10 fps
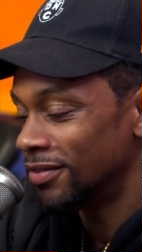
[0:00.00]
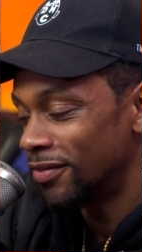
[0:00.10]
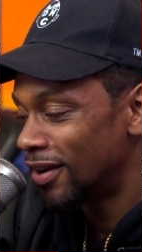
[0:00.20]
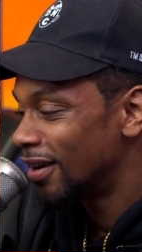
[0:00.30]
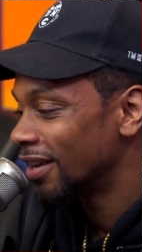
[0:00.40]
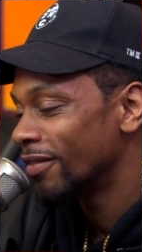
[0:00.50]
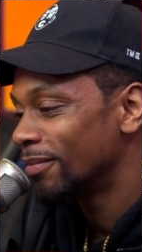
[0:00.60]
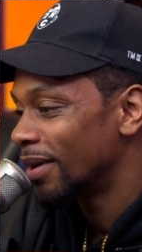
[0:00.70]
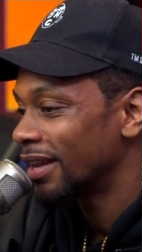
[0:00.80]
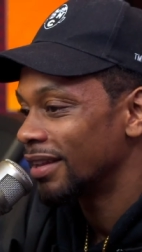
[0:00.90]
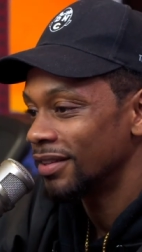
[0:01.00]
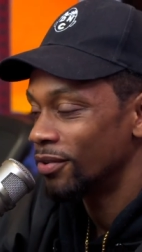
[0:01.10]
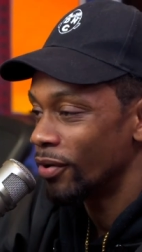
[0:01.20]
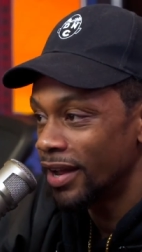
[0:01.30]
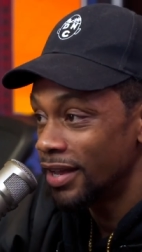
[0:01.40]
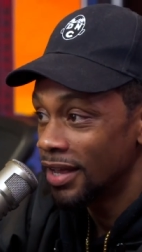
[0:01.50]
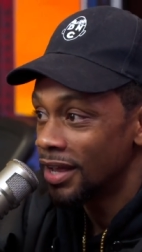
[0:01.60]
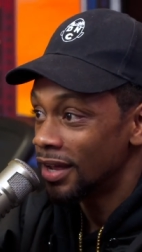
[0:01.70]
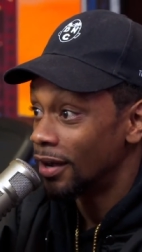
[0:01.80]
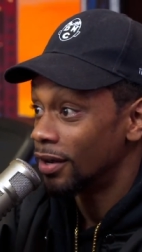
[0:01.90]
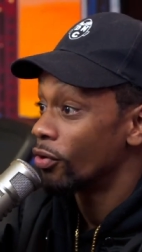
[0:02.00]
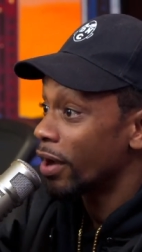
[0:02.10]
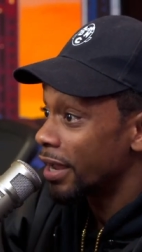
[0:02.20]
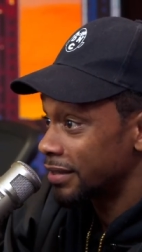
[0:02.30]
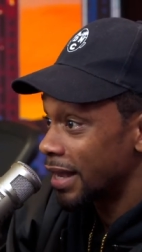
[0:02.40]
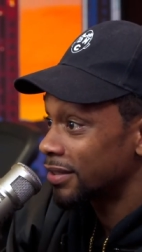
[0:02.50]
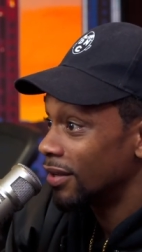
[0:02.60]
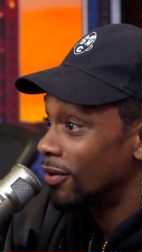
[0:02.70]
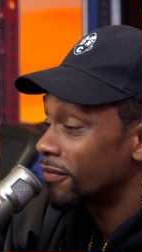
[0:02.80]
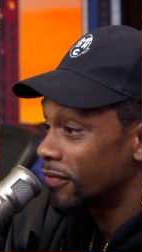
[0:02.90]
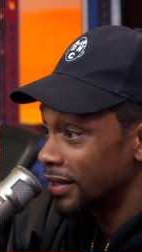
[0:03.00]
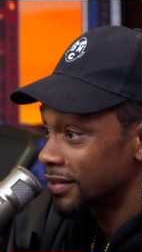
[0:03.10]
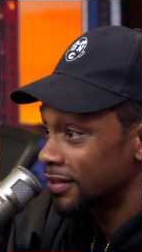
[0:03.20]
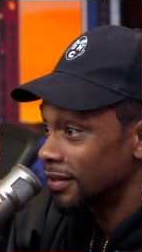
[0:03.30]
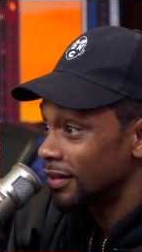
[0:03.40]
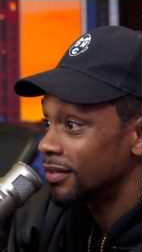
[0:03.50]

Javon, everybody. Gray, uh, Gray is actually on Fist, the,